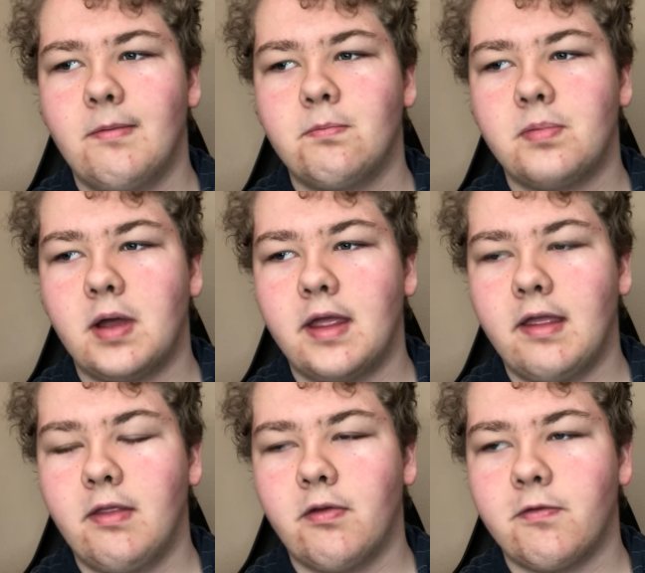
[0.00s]
But
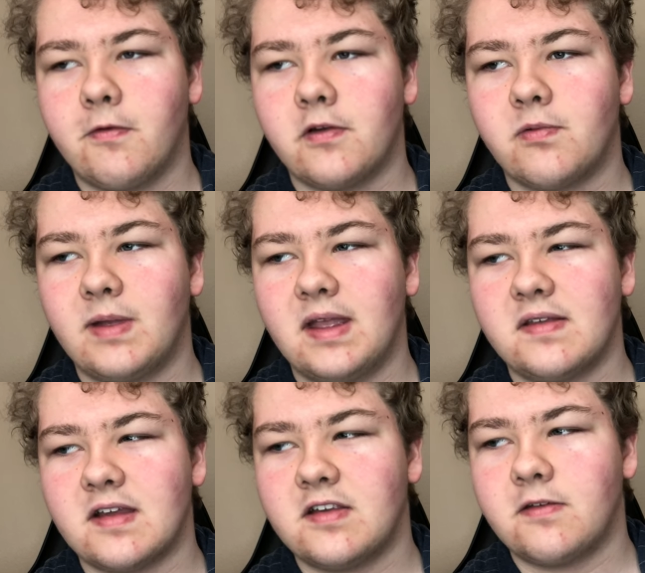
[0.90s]
in those first
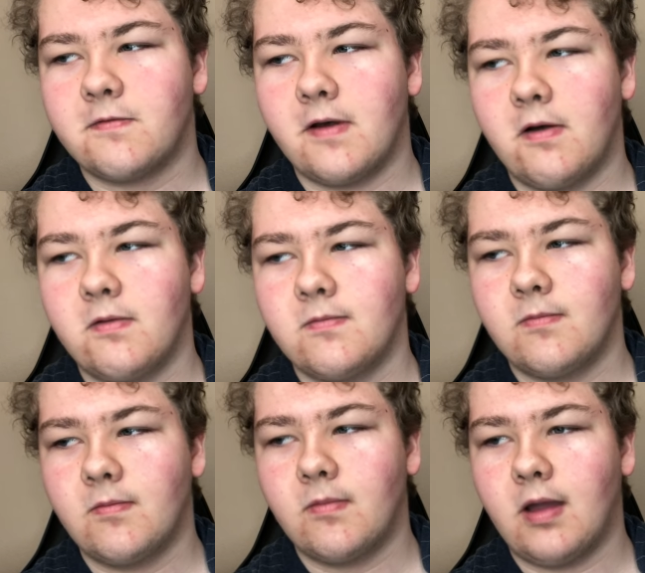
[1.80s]
weeks, I just felt,
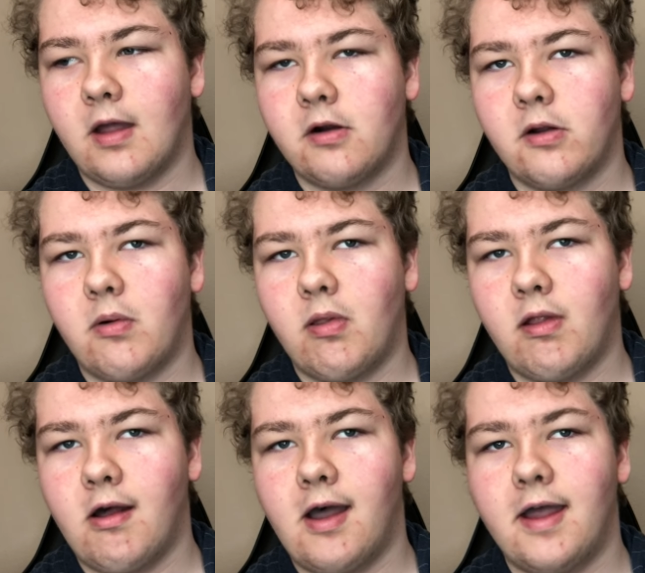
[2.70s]
I don't know, a
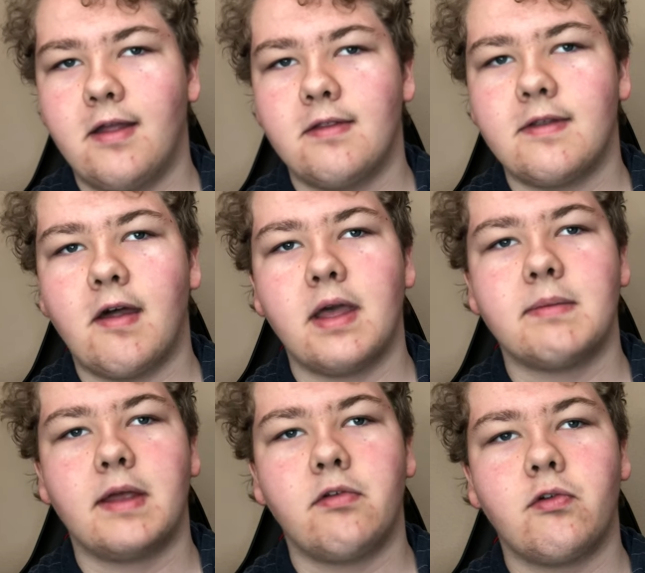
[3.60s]
lot telling
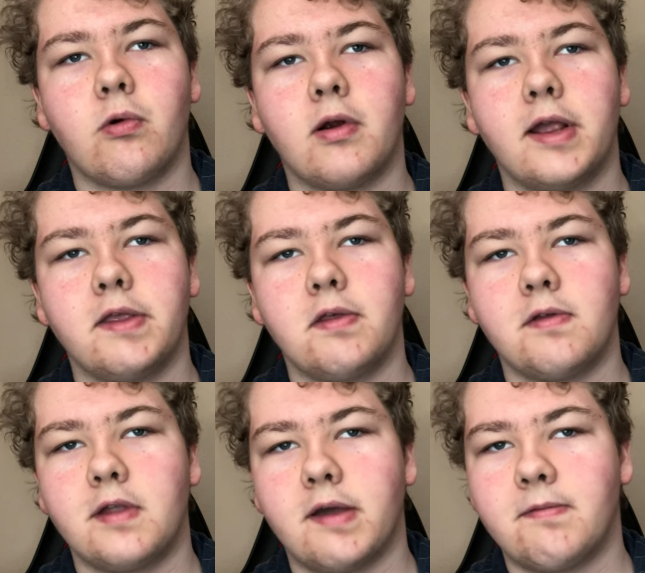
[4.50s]
my stories and
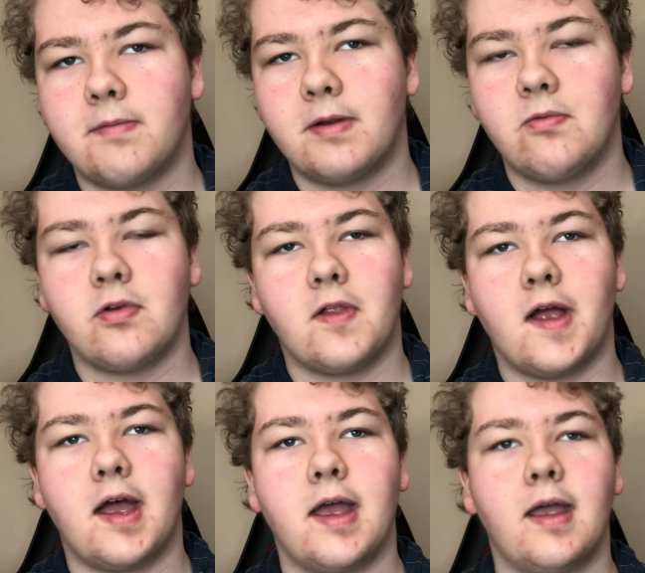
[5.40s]
stuff. But it was a
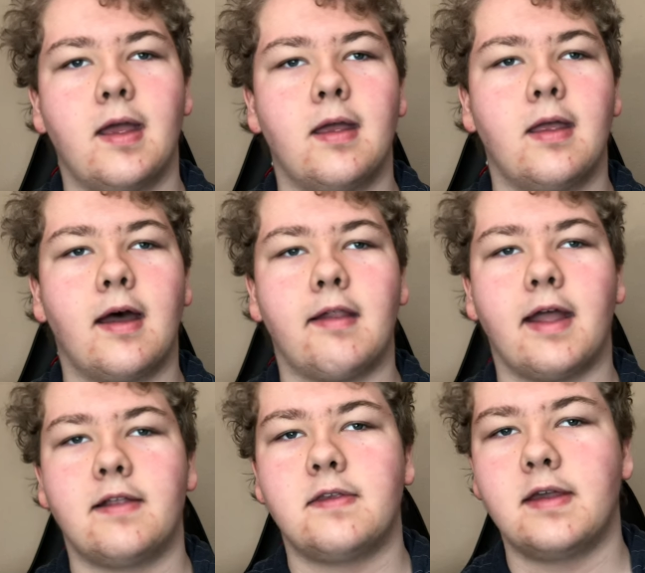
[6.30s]
lot I
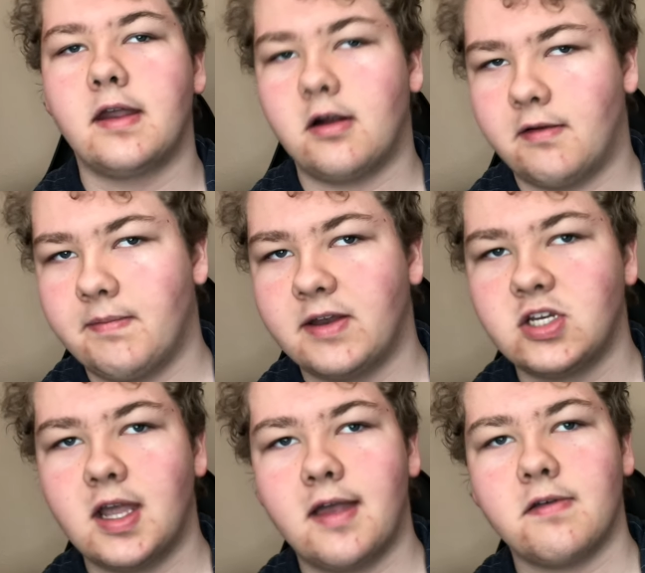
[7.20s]
liked to get off my
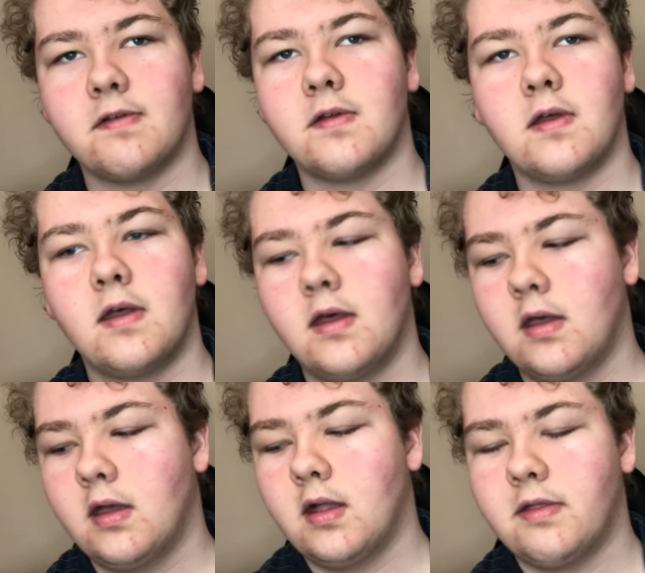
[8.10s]
chest.
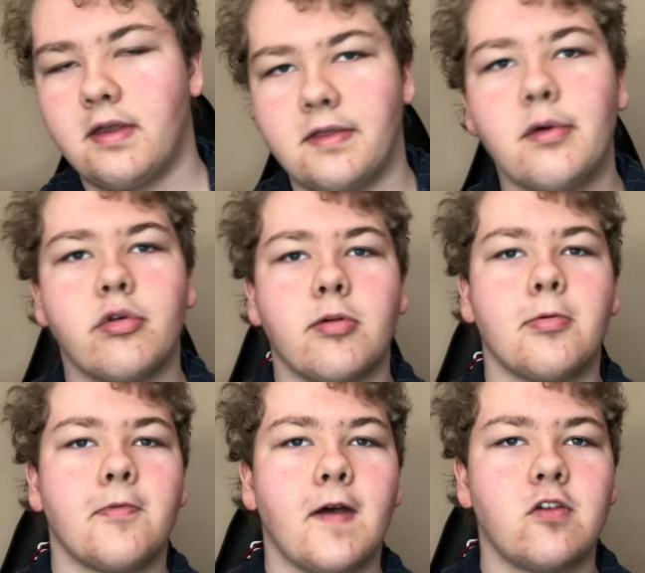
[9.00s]
And since it was a
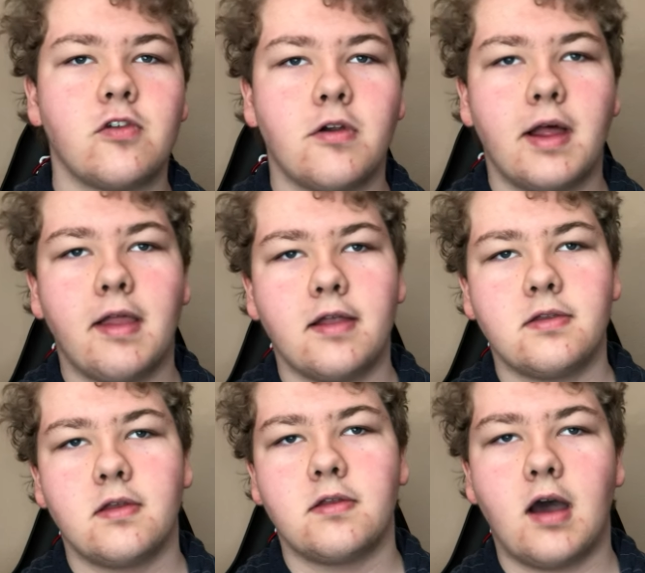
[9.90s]
professional, I liked
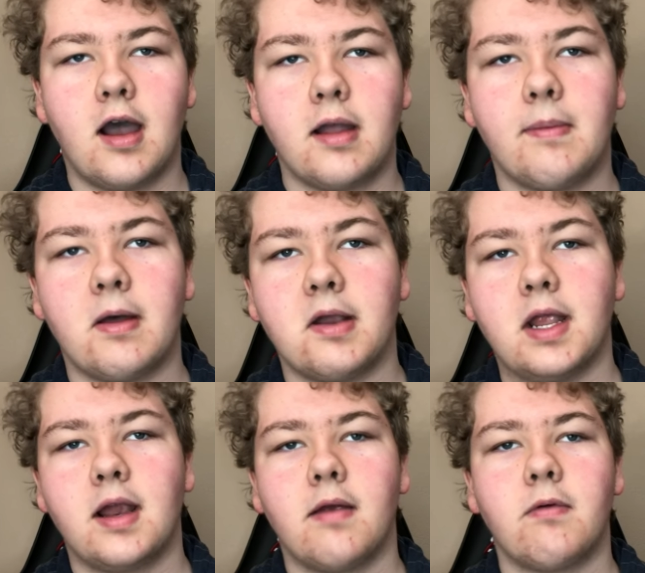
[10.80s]
to talk about it
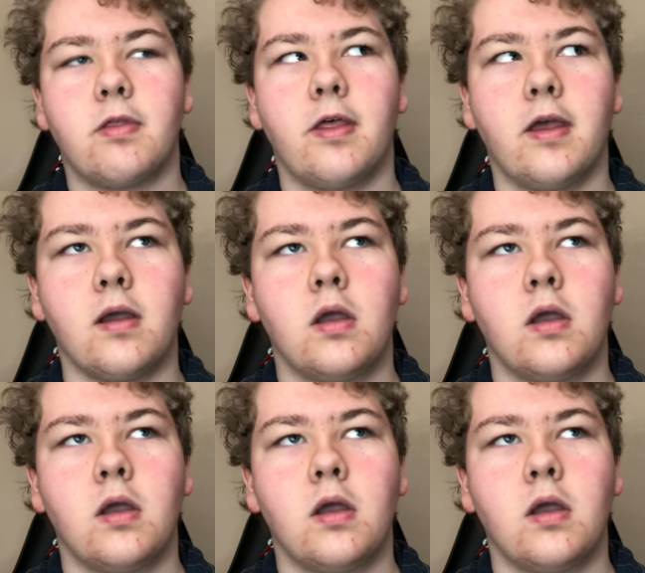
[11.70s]
and everything.